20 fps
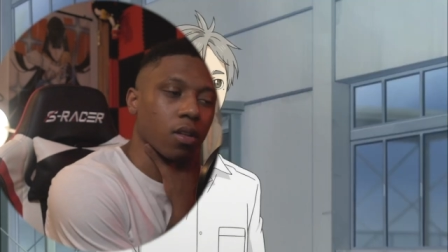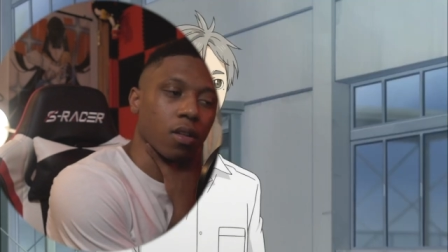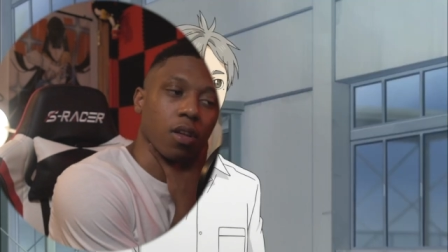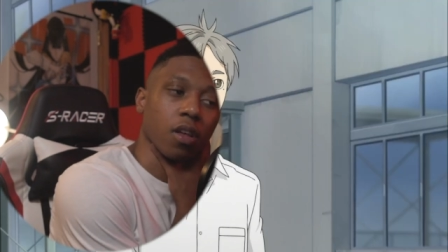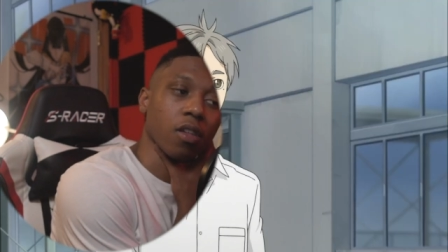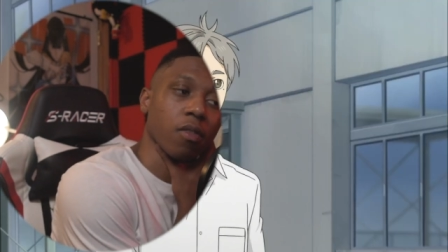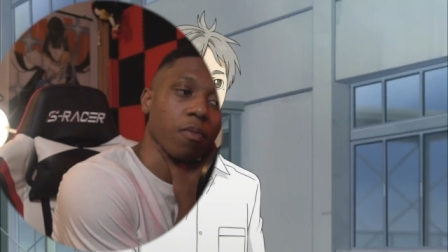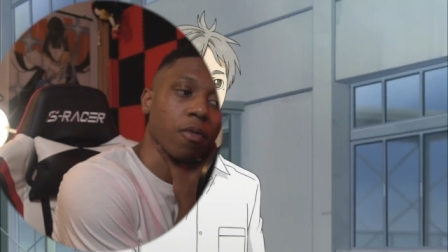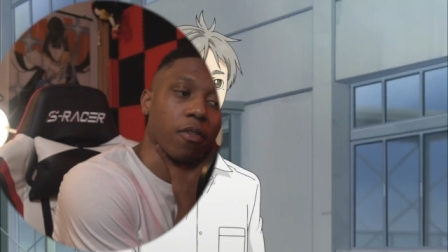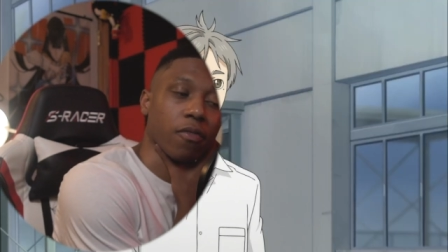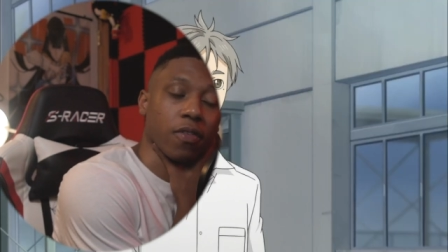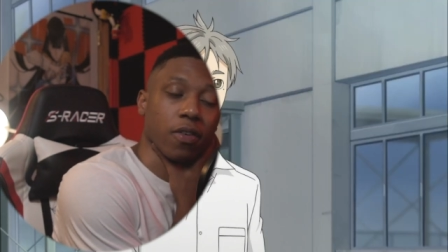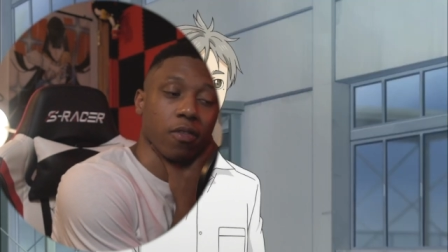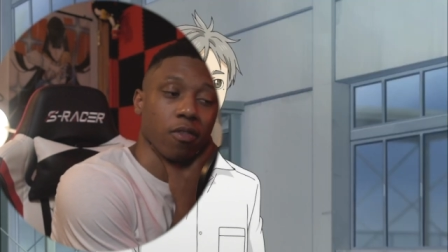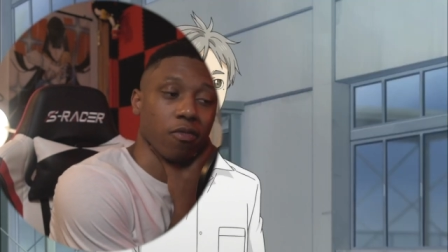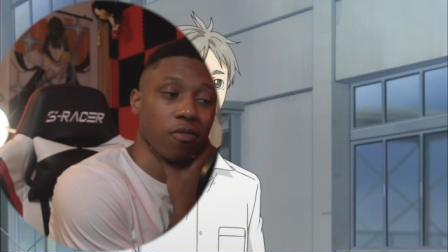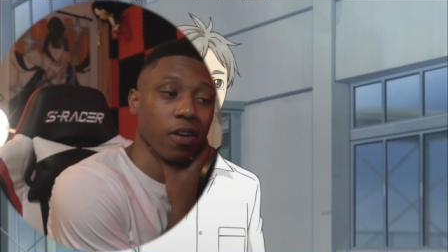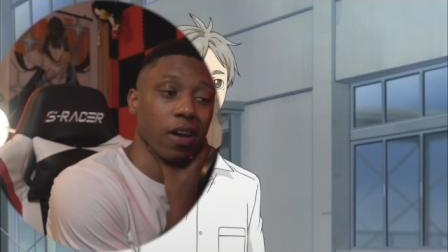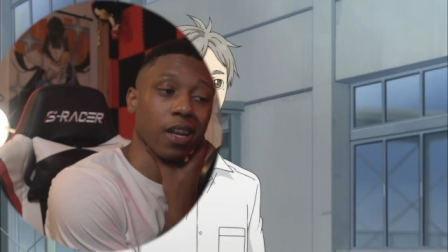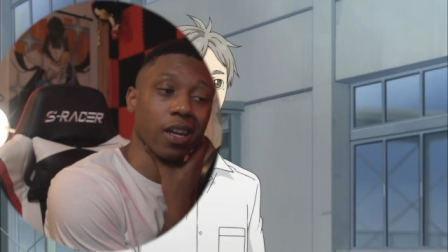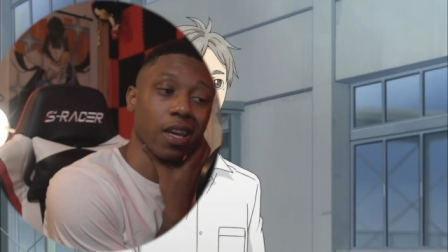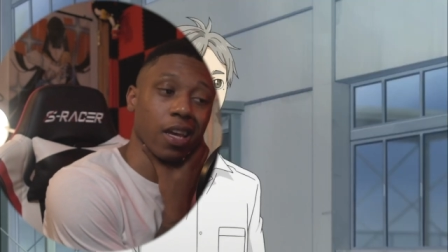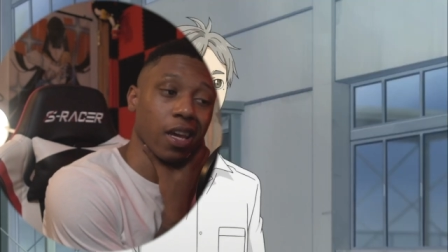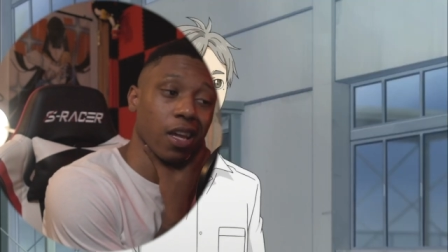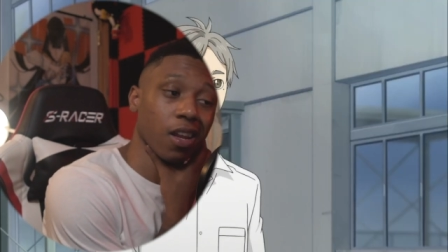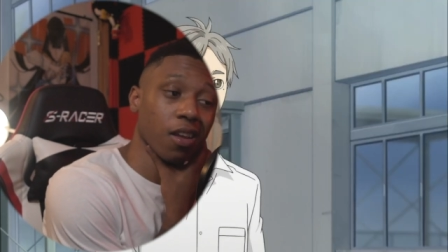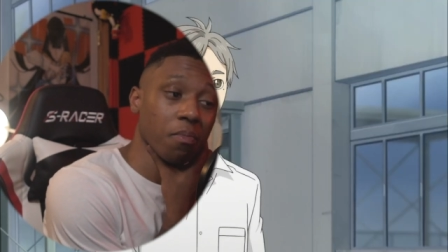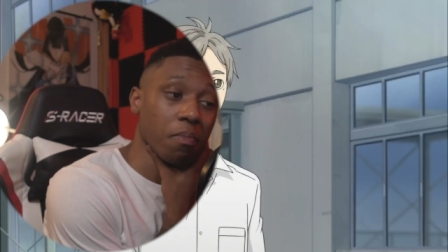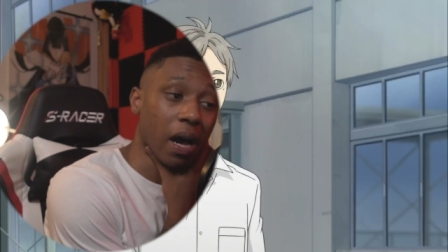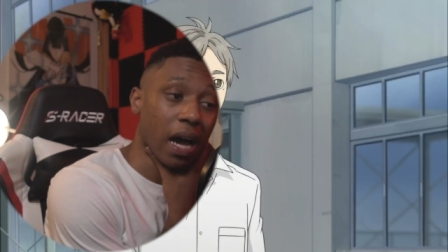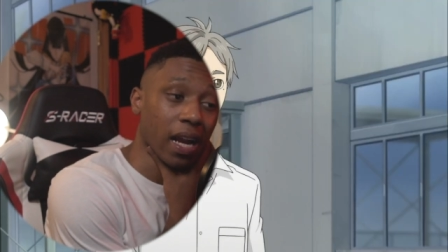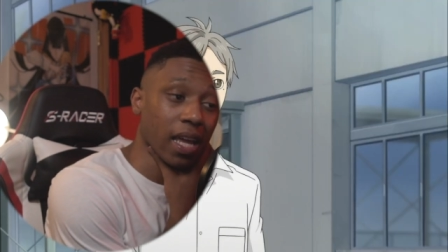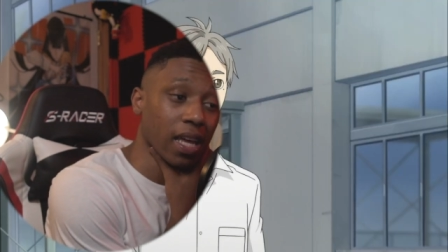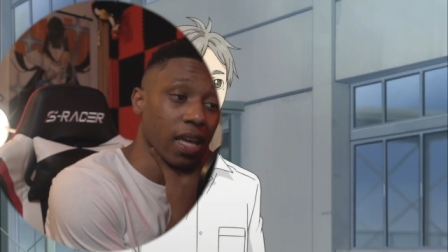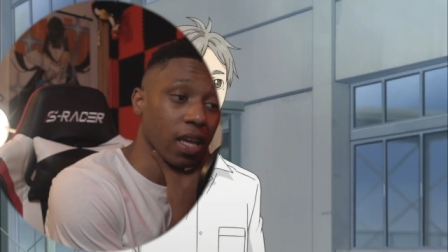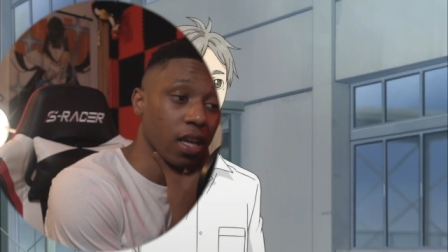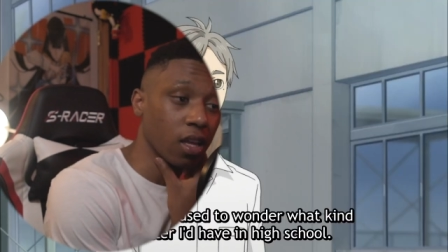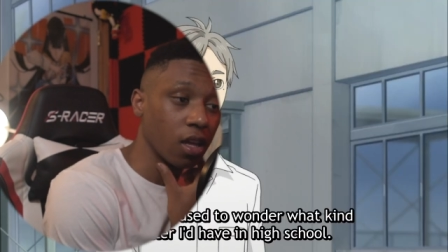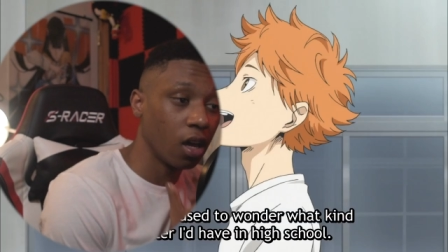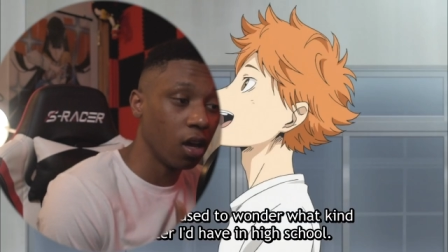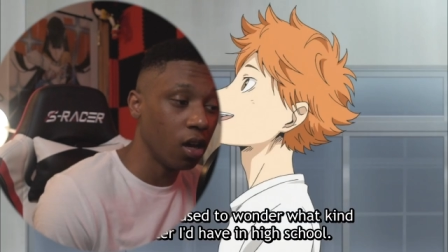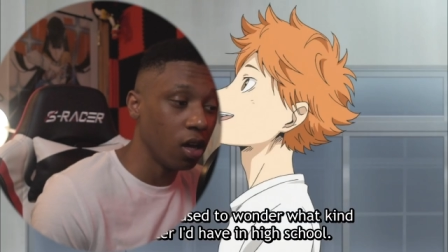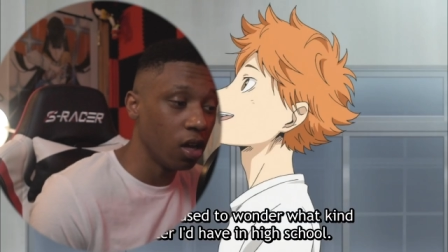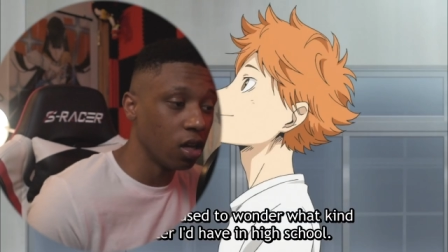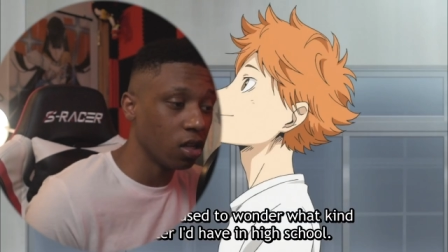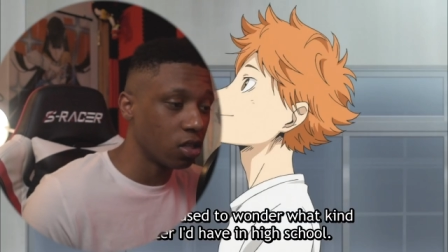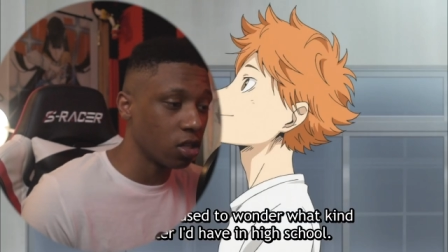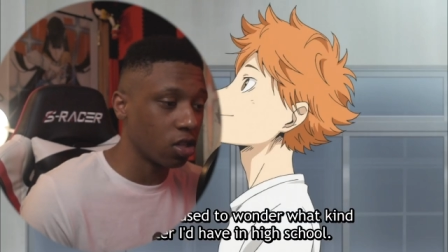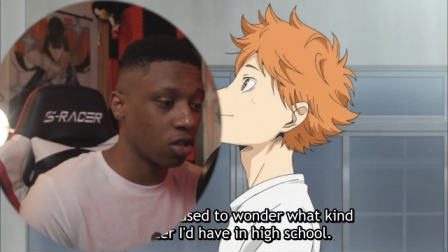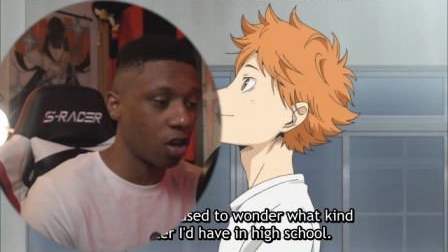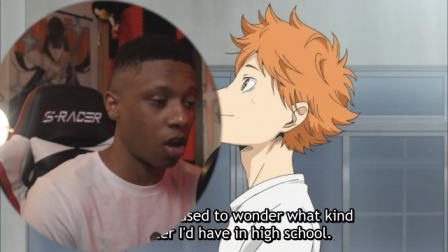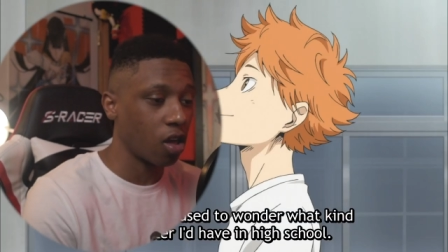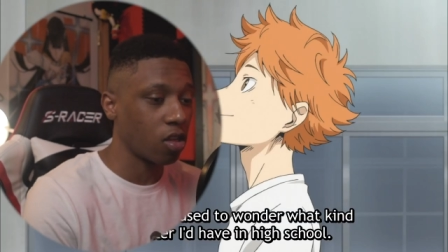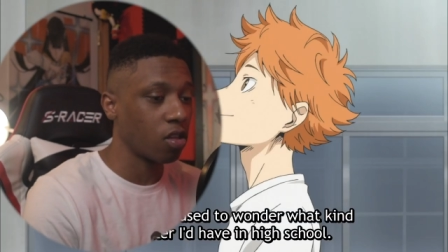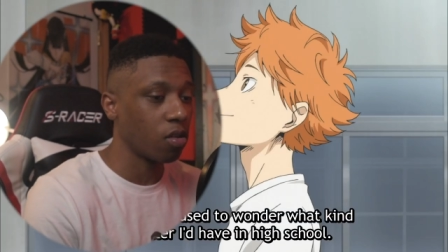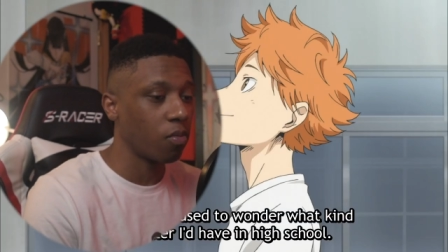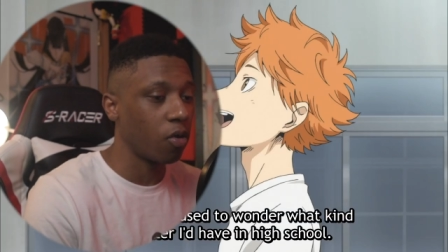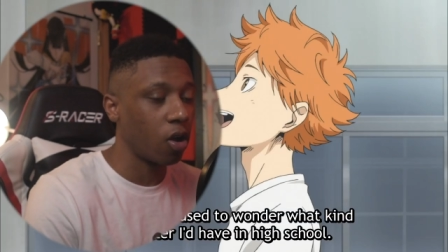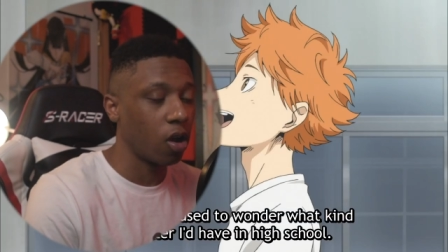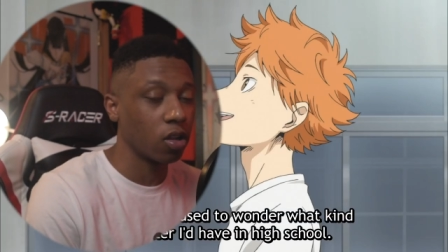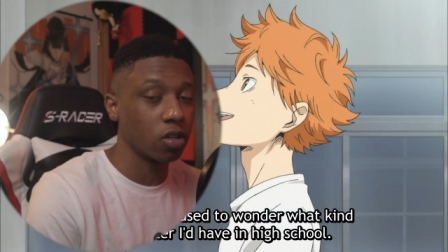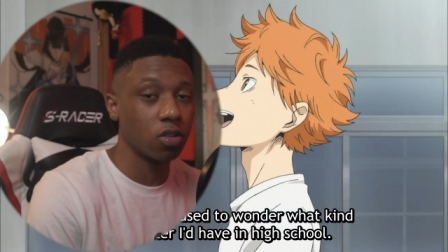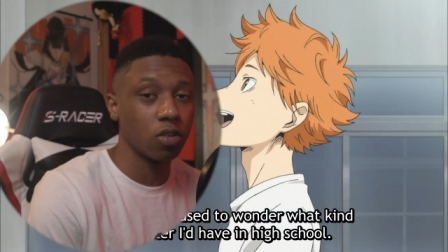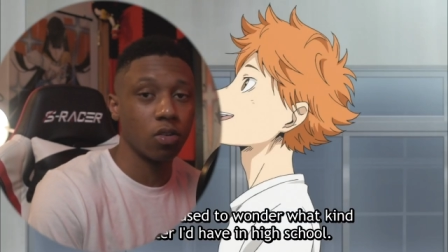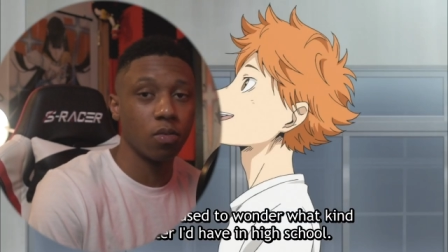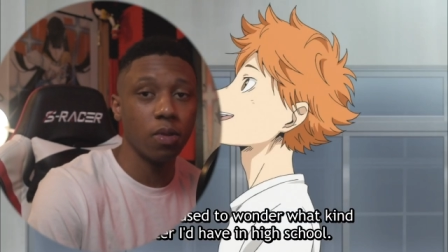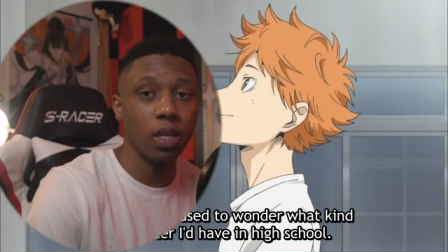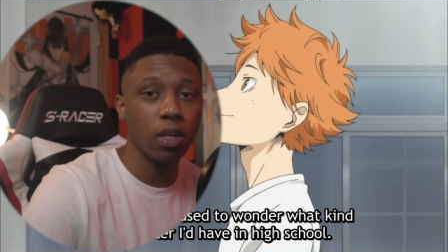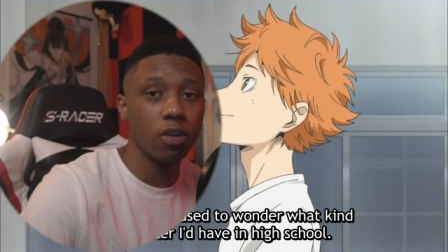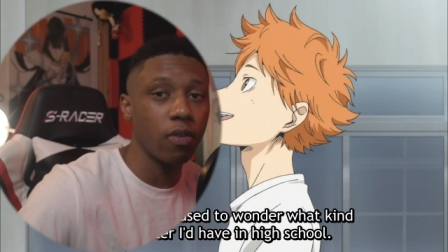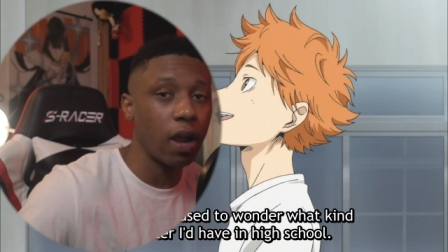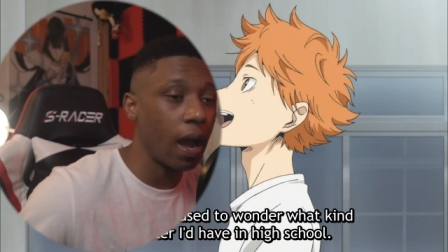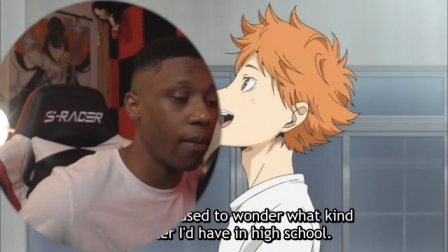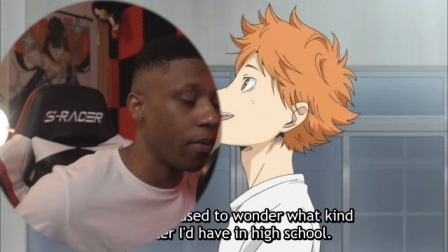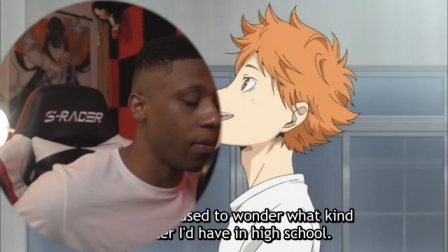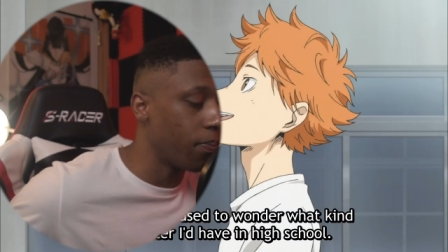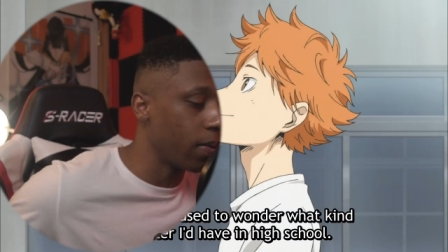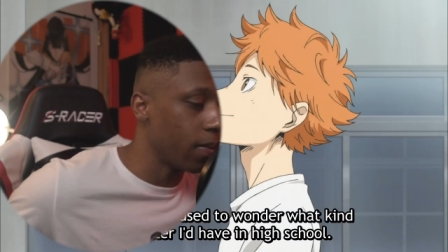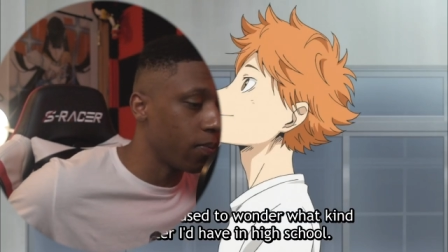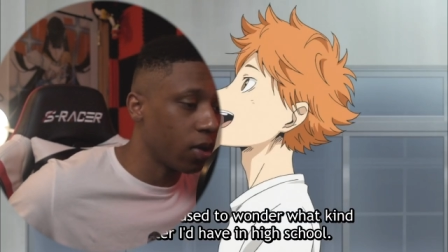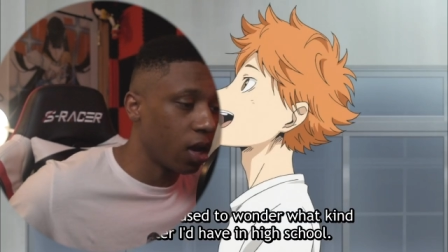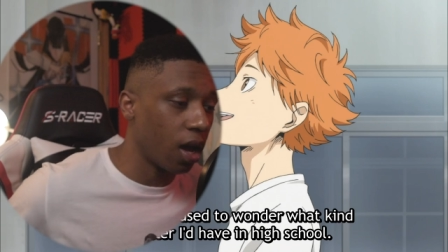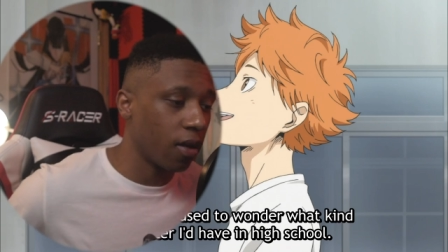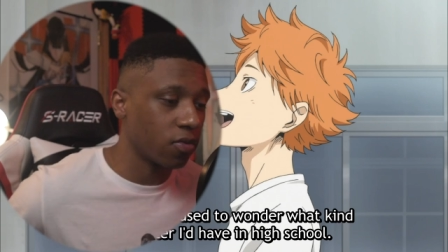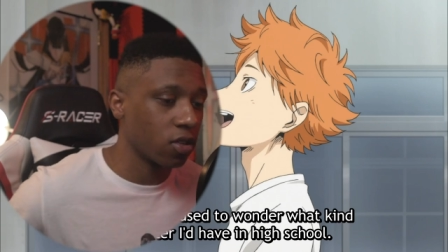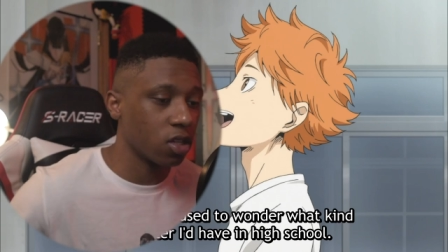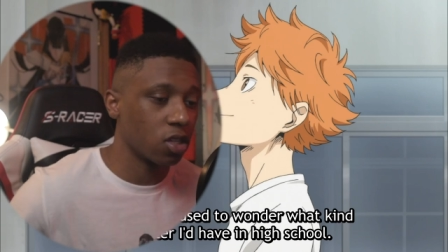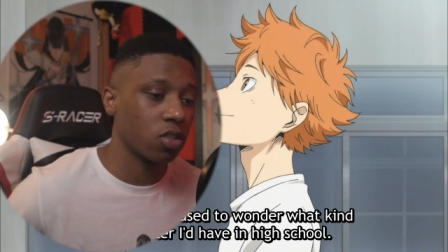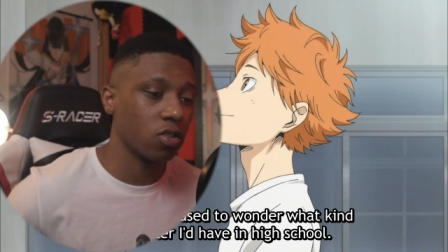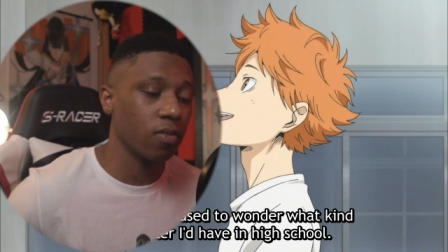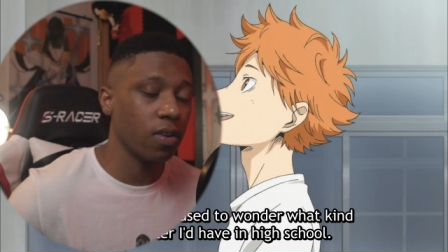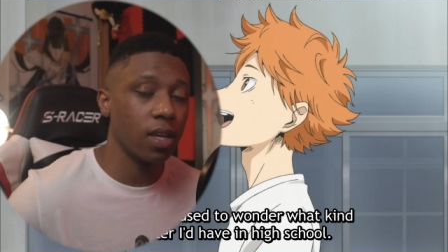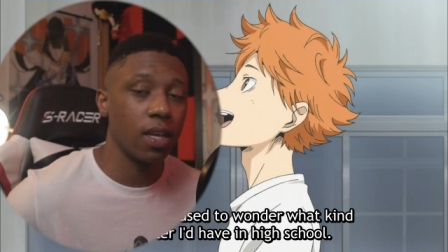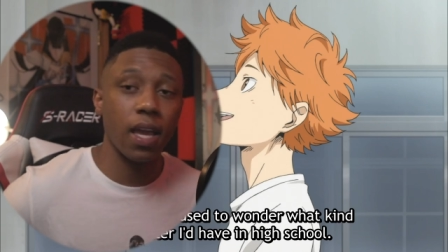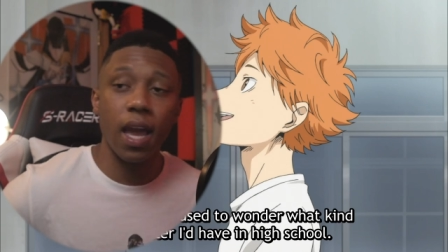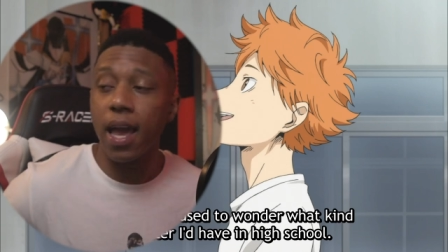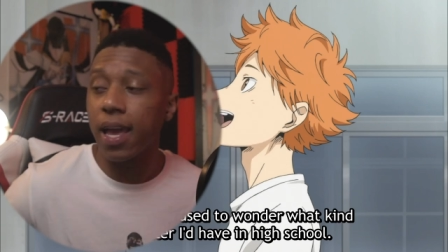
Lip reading: This motherfucker finding anybody he could to toss the ball to him. He grabbing people off the street.